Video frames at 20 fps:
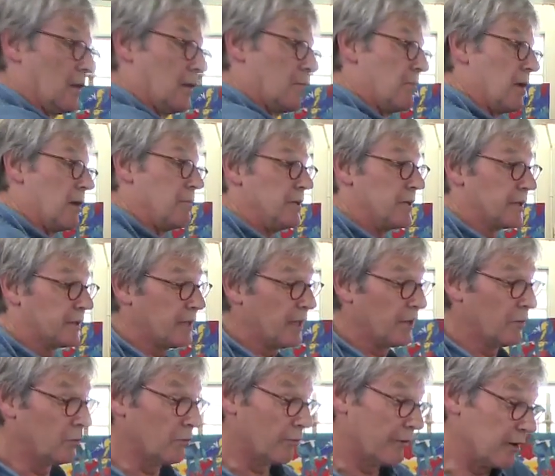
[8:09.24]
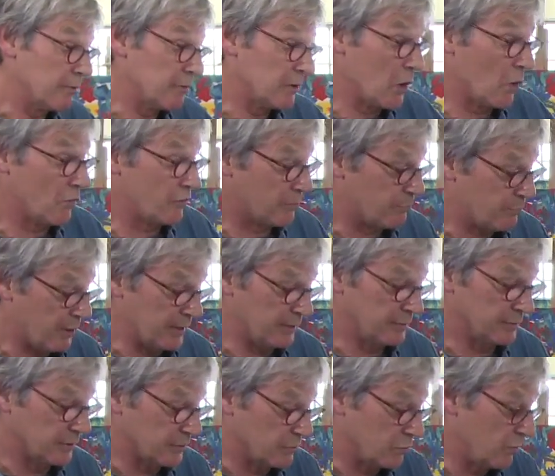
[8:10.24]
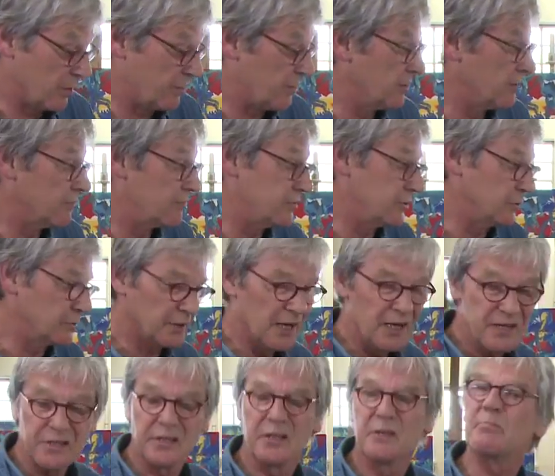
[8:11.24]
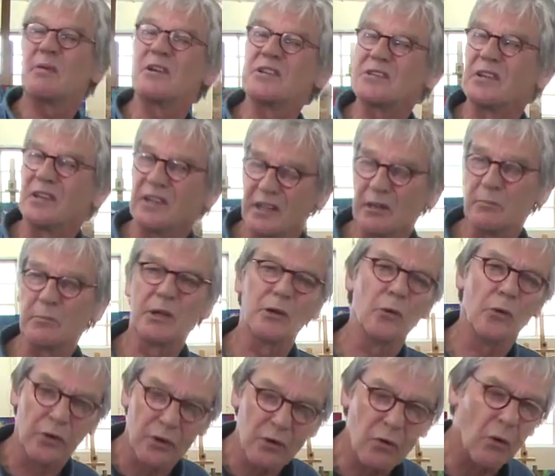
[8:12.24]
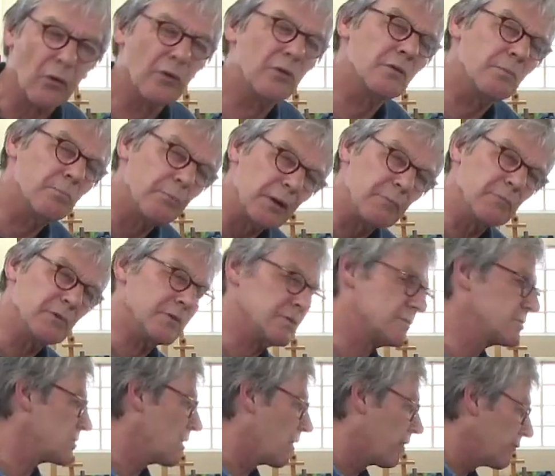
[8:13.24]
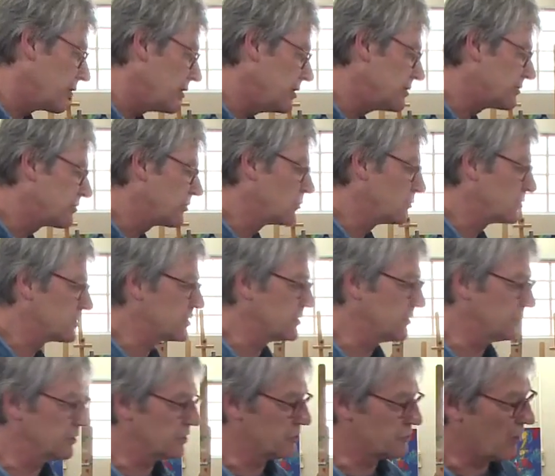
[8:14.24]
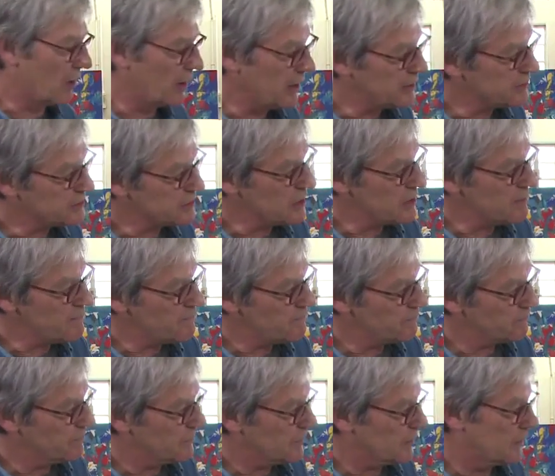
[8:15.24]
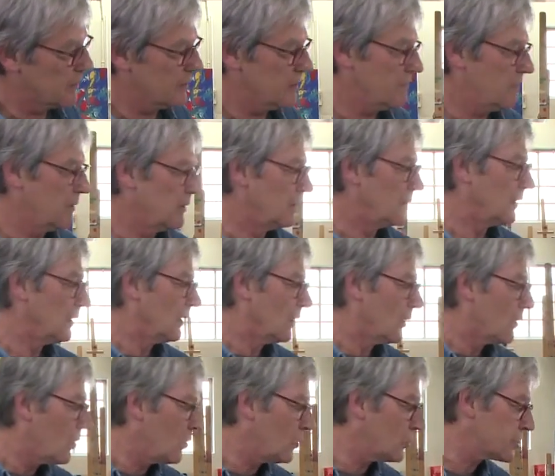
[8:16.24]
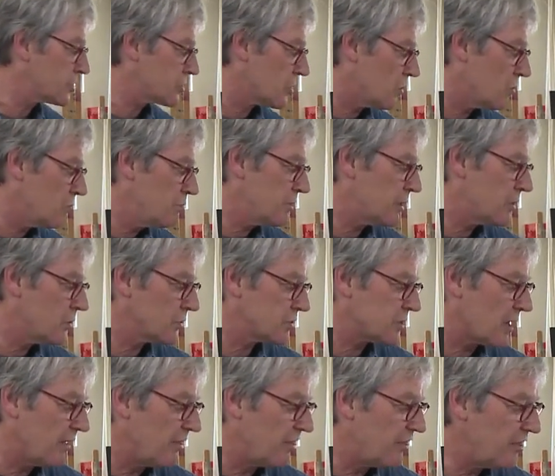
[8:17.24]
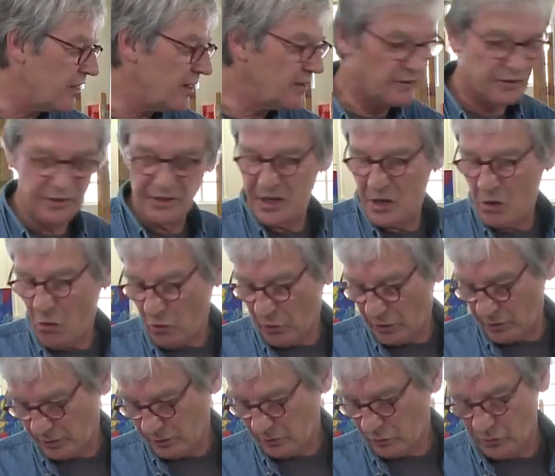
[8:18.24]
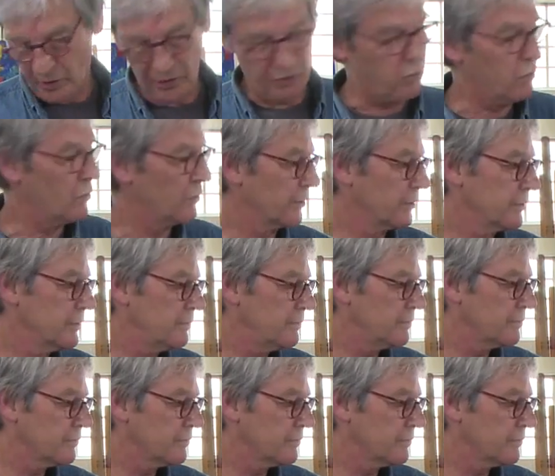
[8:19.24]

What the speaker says: Maybe it can already be overpainted within a few days. It depends a little bit on the color. The pigments are influencing the drying time. Yeah. Also, because I thinned the oil with water,